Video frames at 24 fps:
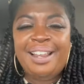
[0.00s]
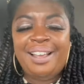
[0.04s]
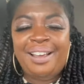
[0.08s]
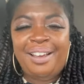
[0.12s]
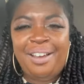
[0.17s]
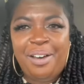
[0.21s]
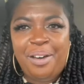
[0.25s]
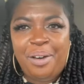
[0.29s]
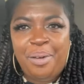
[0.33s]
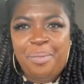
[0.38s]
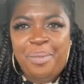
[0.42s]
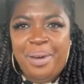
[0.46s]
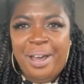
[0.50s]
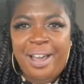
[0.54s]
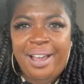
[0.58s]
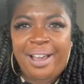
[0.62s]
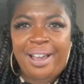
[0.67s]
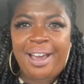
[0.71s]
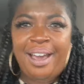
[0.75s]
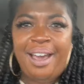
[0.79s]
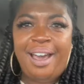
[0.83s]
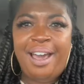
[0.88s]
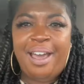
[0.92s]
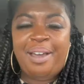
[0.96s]
Oh my
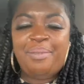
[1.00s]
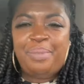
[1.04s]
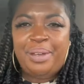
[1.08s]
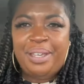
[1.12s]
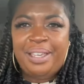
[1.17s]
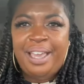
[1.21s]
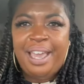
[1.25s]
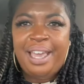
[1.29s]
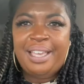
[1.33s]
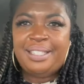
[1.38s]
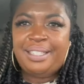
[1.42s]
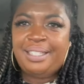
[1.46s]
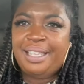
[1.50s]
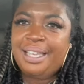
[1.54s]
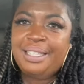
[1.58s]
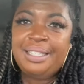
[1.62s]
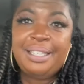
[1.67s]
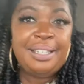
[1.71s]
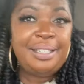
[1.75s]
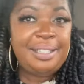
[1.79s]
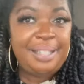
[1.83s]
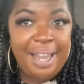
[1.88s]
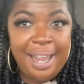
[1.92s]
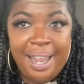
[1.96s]
god. But yes, that's
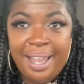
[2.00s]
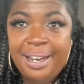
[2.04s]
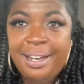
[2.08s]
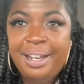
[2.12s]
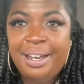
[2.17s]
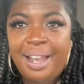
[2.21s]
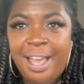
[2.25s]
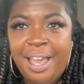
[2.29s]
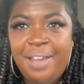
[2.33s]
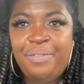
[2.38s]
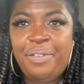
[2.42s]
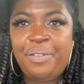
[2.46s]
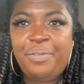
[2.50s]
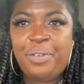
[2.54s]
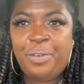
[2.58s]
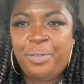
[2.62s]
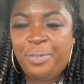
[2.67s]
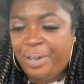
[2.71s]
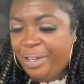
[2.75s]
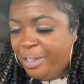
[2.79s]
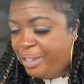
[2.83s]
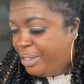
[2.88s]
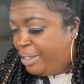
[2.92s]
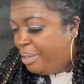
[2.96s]
a day in the life of a
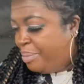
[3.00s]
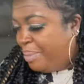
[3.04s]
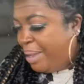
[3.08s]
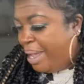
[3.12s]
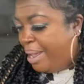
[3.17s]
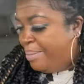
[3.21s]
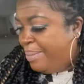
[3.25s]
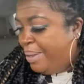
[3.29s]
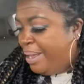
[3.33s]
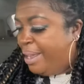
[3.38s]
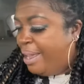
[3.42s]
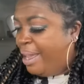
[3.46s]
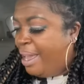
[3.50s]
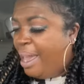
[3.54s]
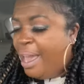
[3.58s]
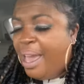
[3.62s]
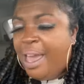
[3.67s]
realtor, baby.